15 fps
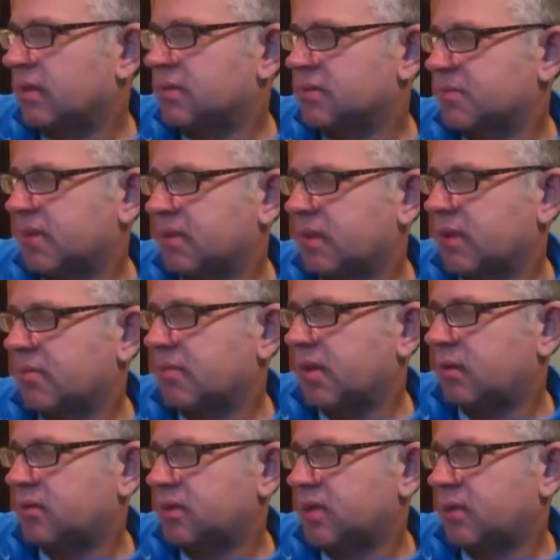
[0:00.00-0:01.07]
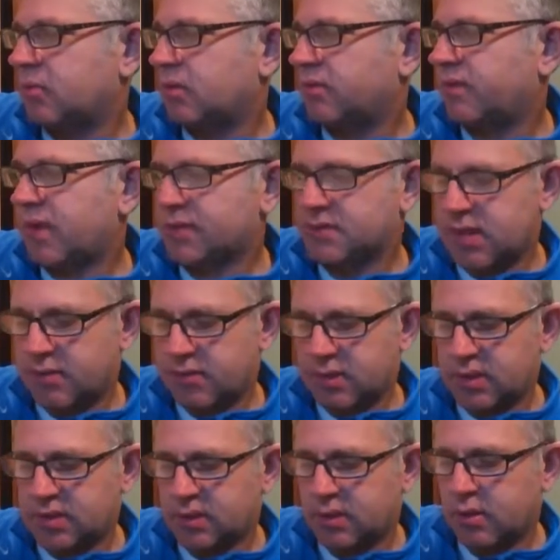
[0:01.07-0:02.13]
Smith Automotive's at a 157.
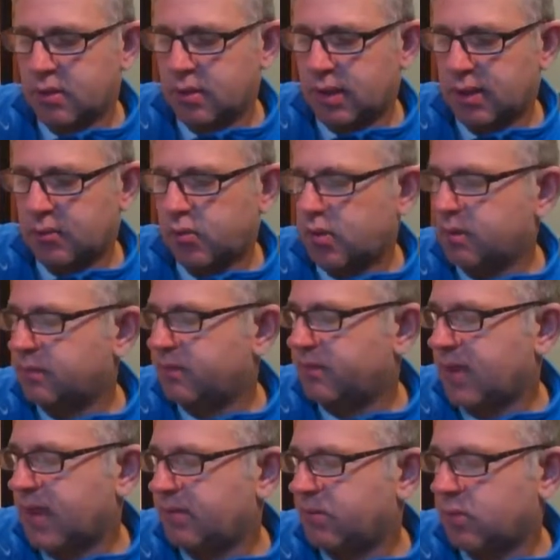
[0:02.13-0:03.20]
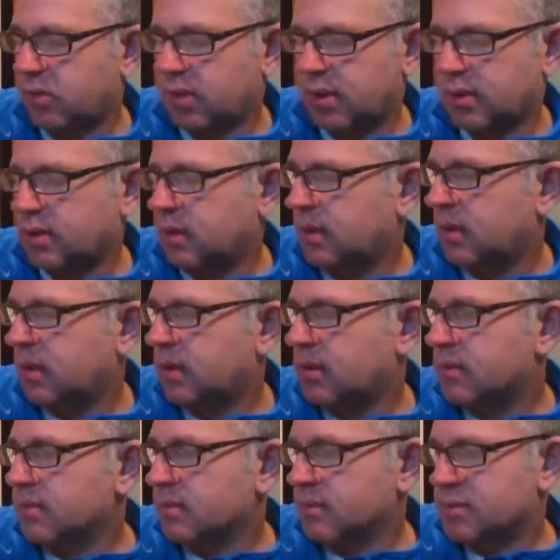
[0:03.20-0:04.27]
He's currently at a 151.
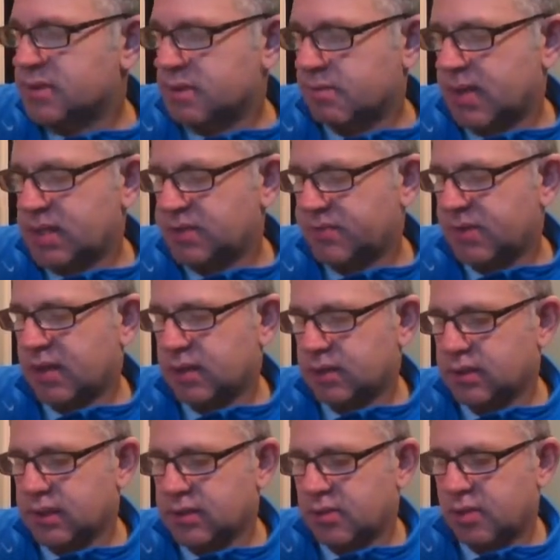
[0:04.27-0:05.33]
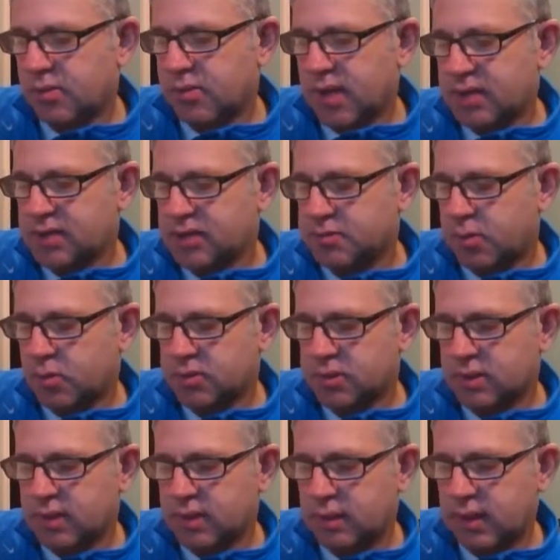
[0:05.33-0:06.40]
So basically, if I cut that 30 basis points
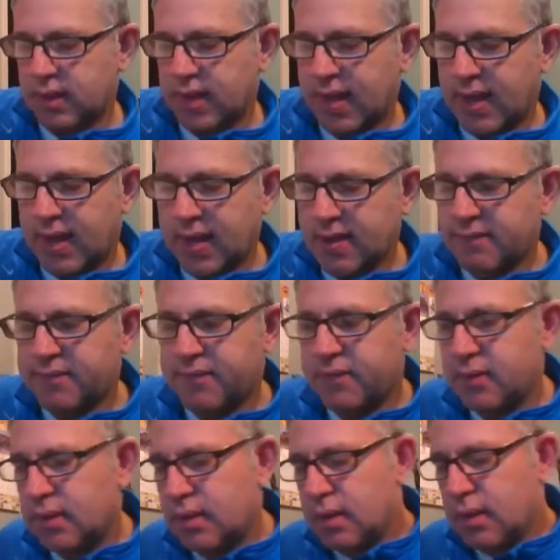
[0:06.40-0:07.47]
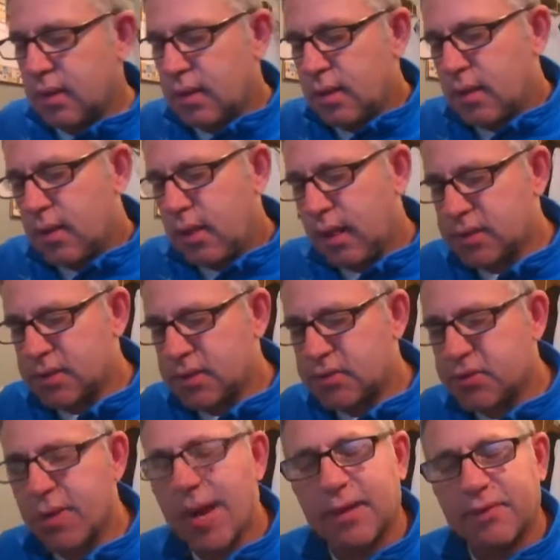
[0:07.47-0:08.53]
in half and
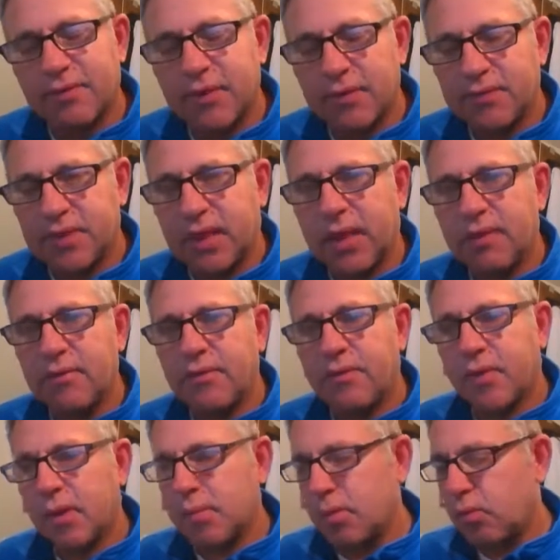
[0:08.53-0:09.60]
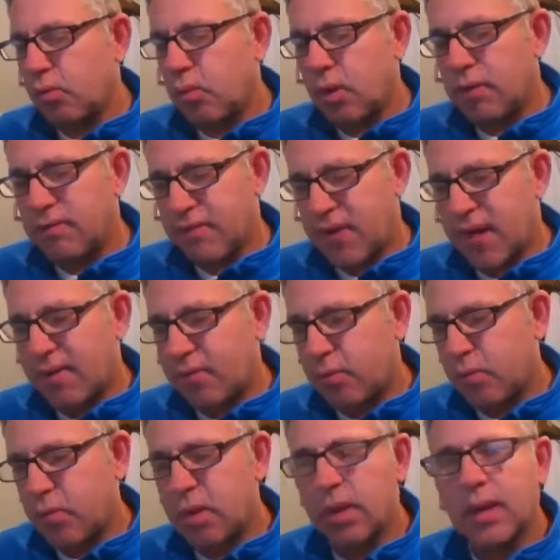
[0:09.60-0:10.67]
subtract 15 from a
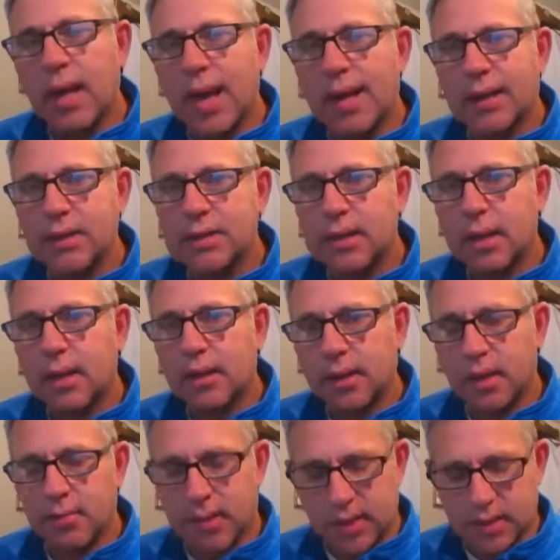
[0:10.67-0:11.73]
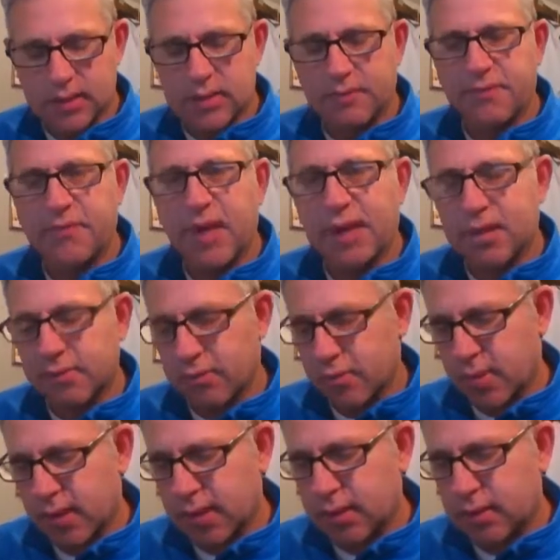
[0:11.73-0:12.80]
151, I could tell him that his effective
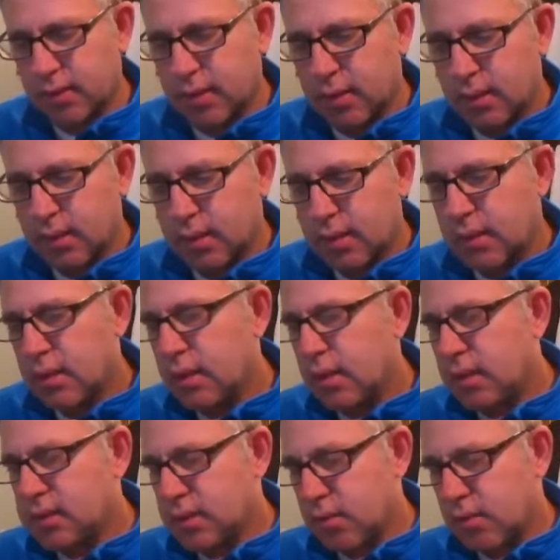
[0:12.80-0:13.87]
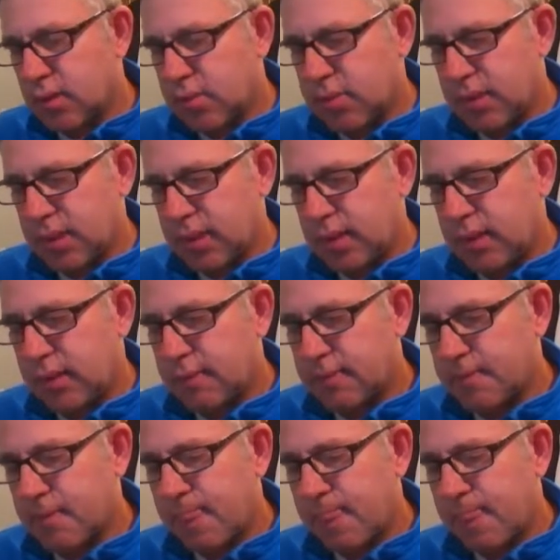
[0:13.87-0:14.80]
rate is going to be